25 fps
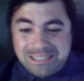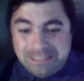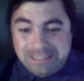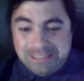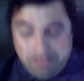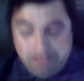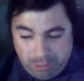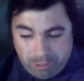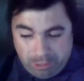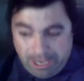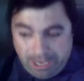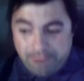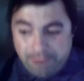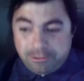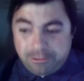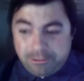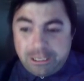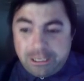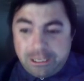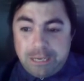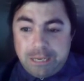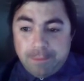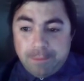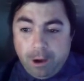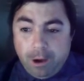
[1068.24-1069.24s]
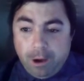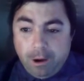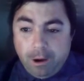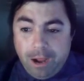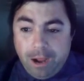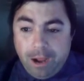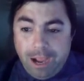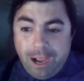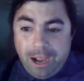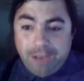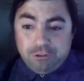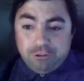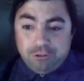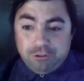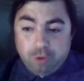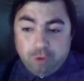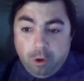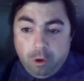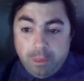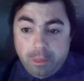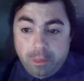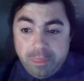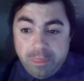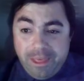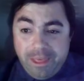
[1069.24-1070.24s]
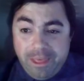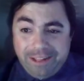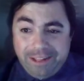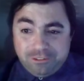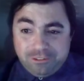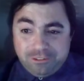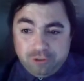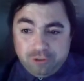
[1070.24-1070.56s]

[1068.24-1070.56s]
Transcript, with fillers: We're going to have to keep our eyes on that.